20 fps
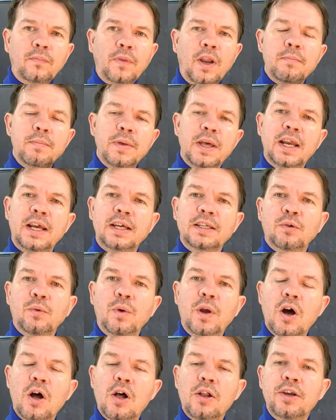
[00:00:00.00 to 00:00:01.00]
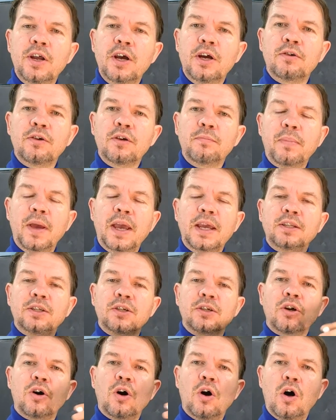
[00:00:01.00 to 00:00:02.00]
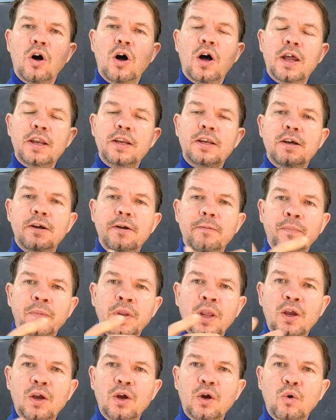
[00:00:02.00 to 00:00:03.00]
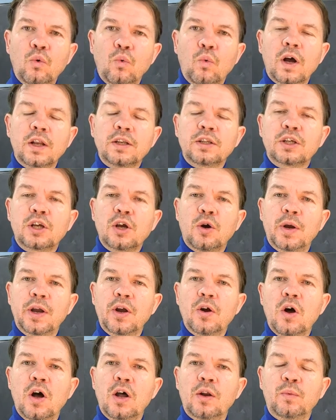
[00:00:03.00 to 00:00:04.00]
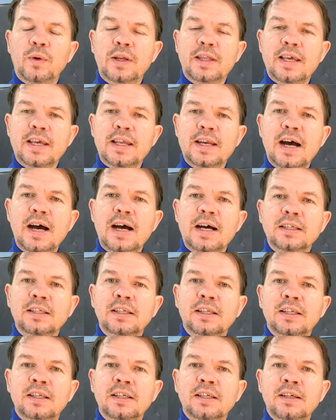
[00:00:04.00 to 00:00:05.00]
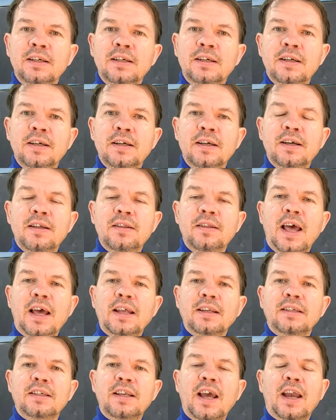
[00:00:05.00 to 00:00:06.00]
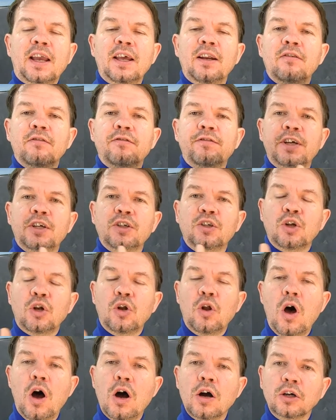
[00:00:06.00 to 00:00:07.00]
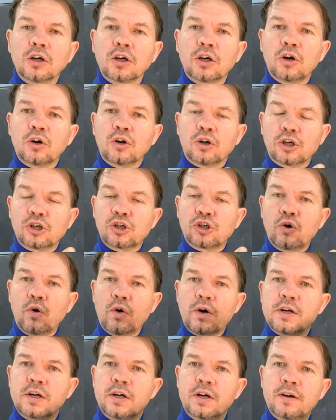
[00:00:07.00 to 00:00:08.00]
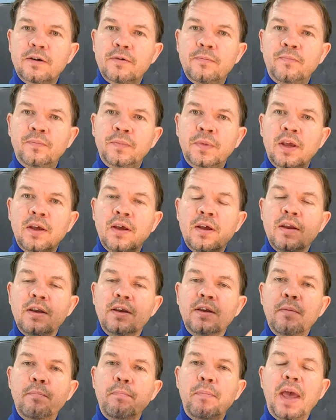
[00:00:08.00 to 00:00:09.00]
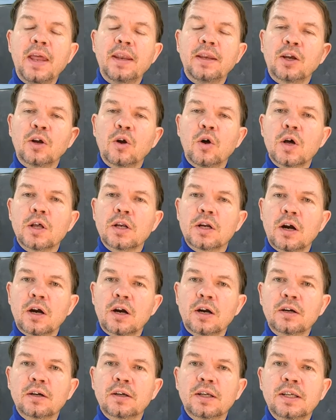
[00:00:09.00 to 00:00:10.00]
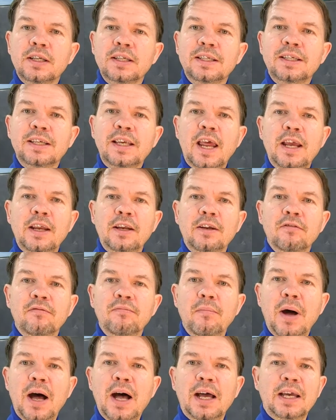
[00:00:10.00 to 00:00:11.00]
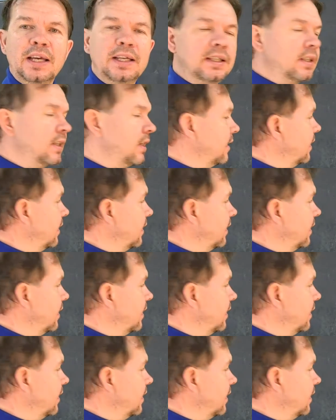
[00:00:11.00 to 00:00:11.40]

But as we all know, based on what's going on within us, that second feels longer or shorter, depending on our state of mind.